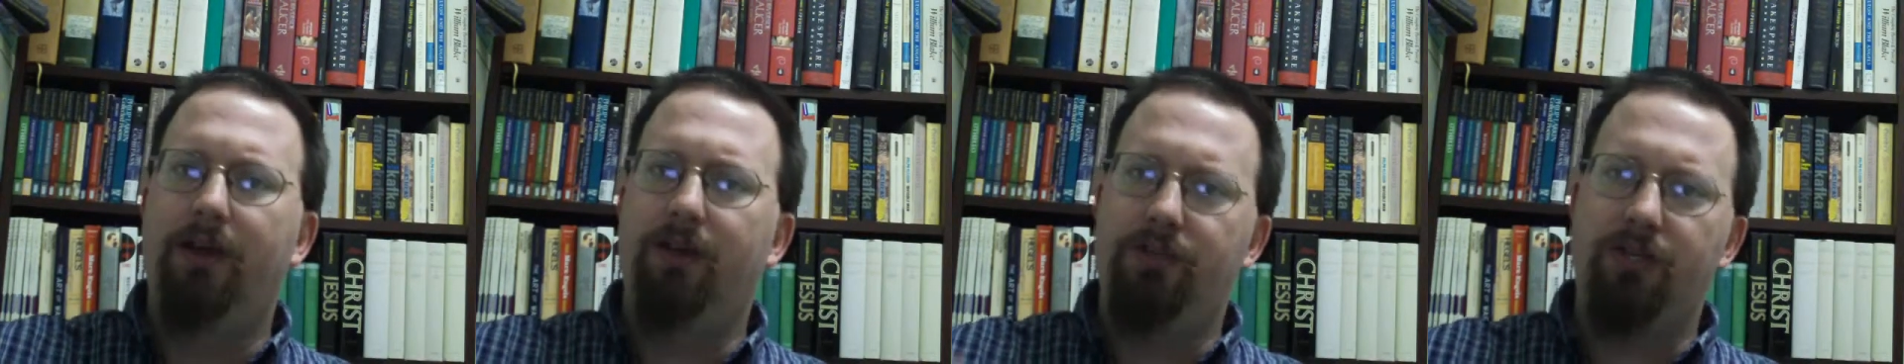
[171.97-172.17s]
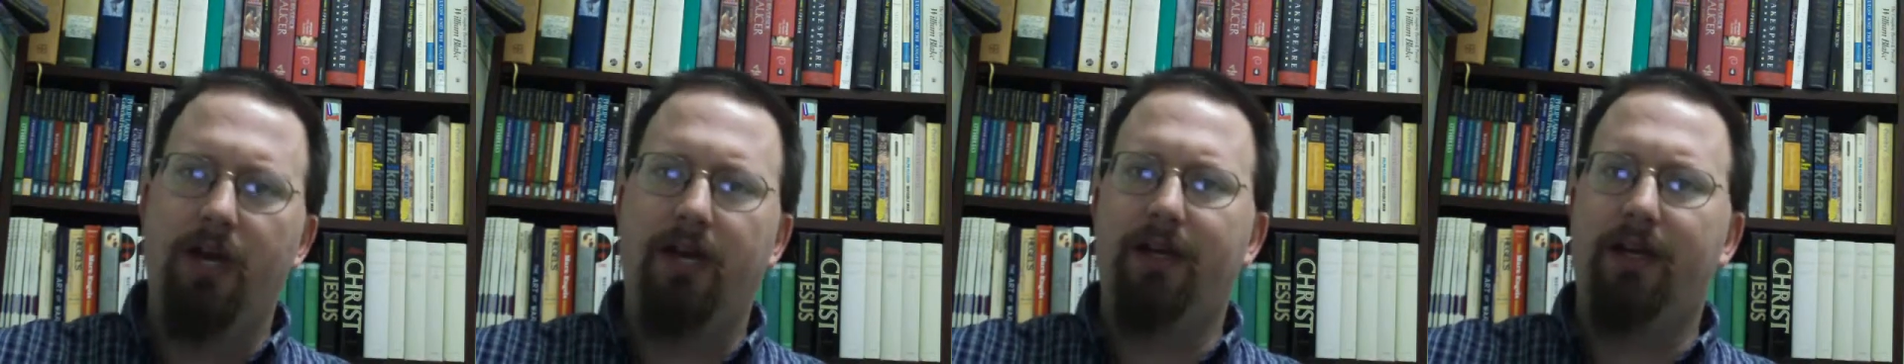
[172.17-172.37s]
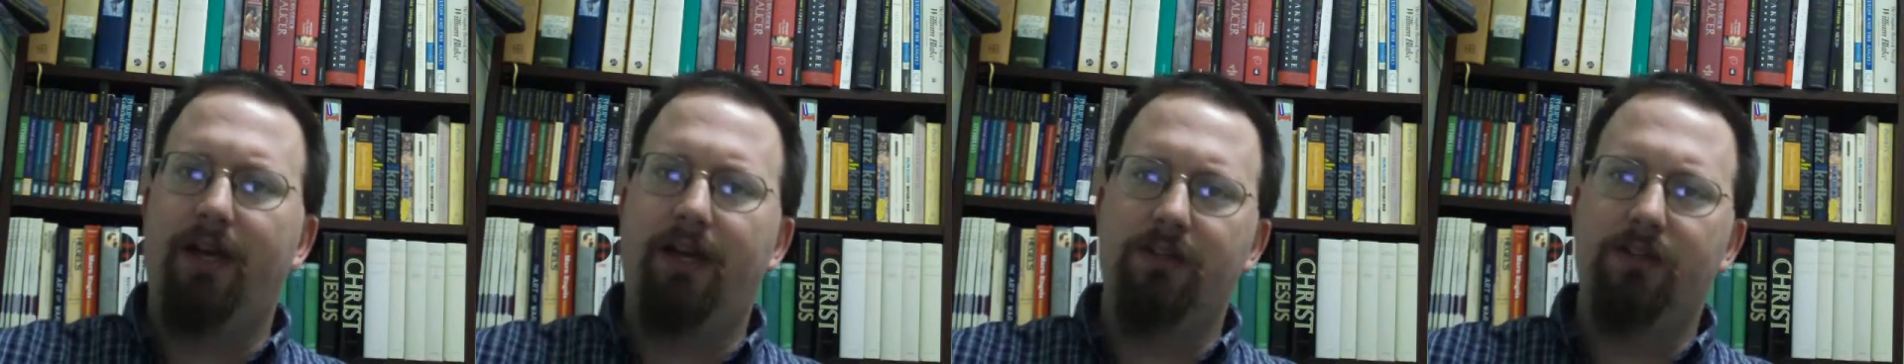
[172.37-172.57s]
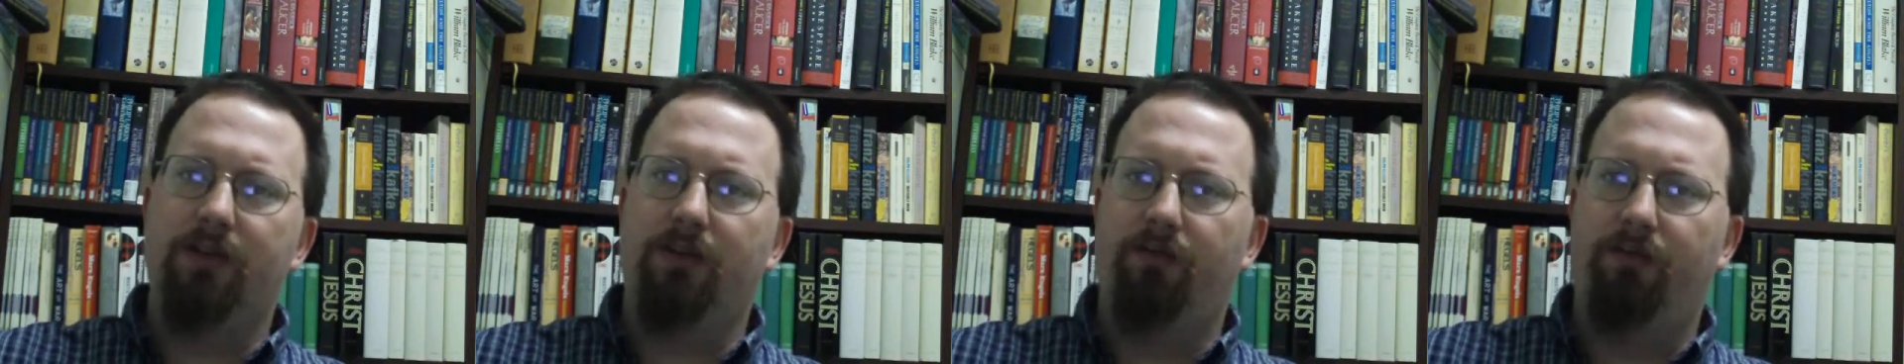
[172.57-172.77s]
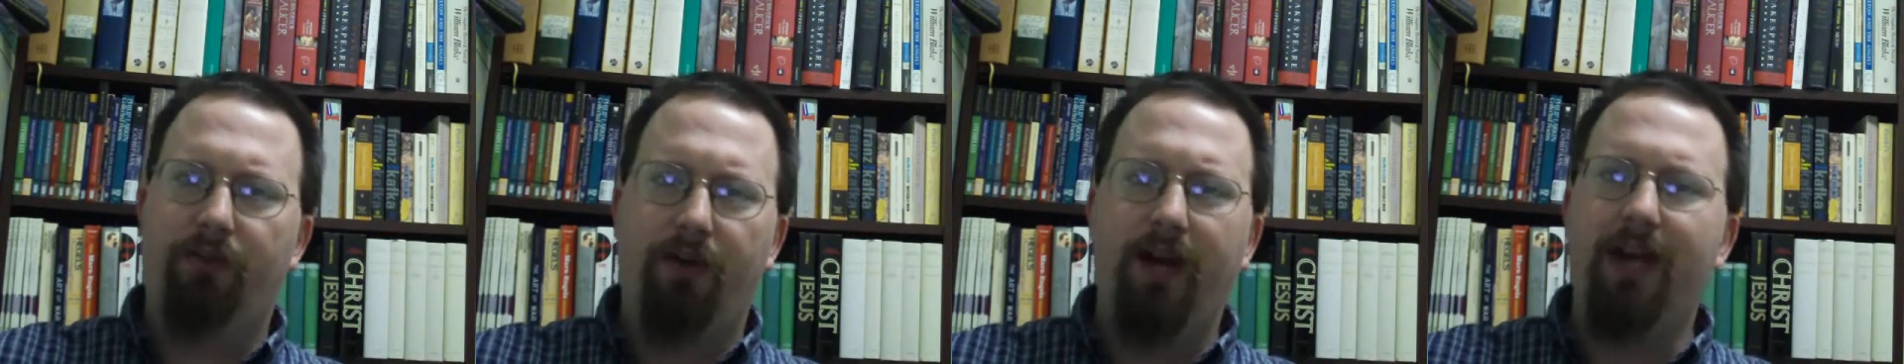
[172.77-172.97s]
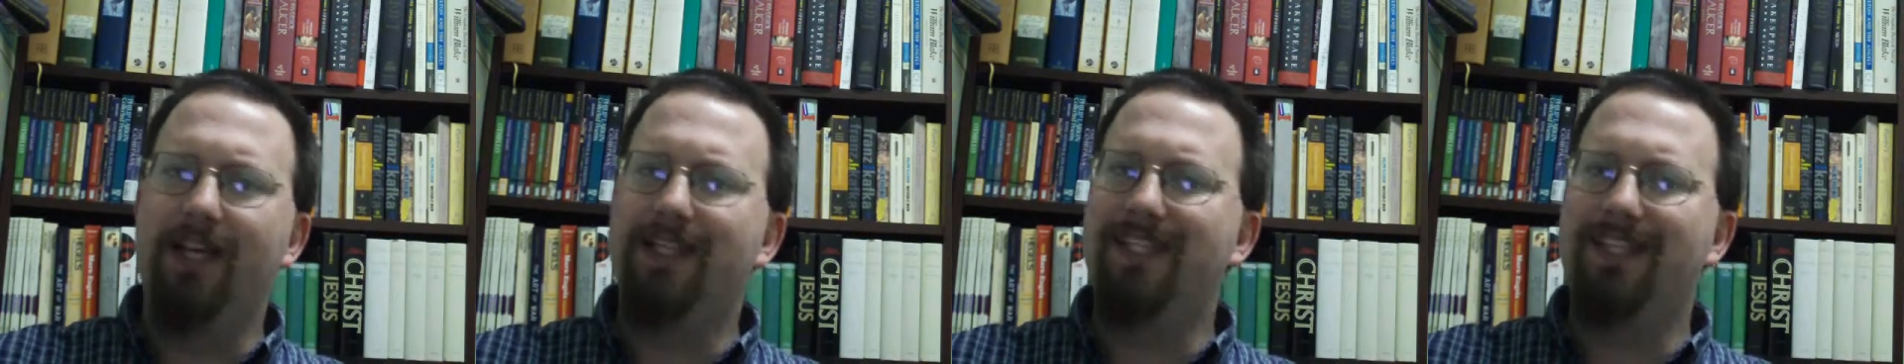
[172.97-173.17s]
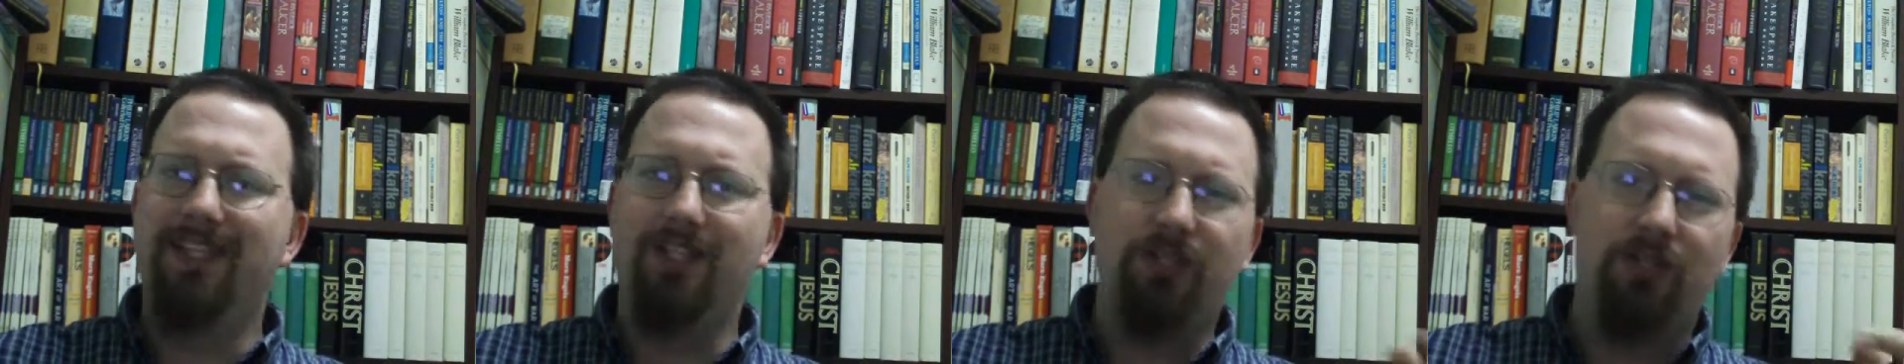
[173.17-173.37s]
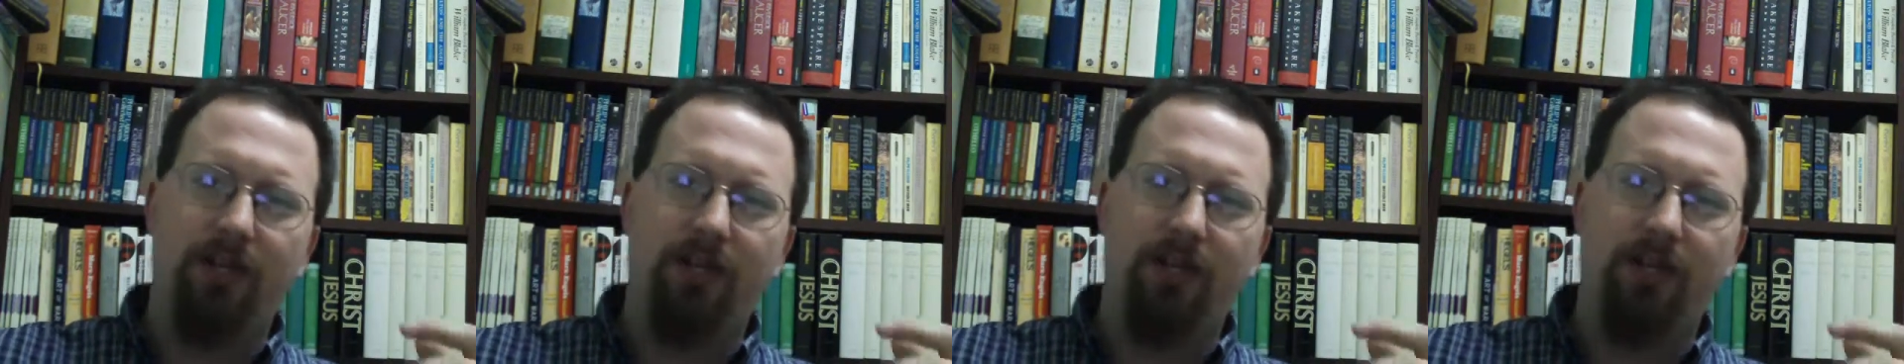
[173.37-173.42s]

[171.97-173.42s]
jot down some phrases,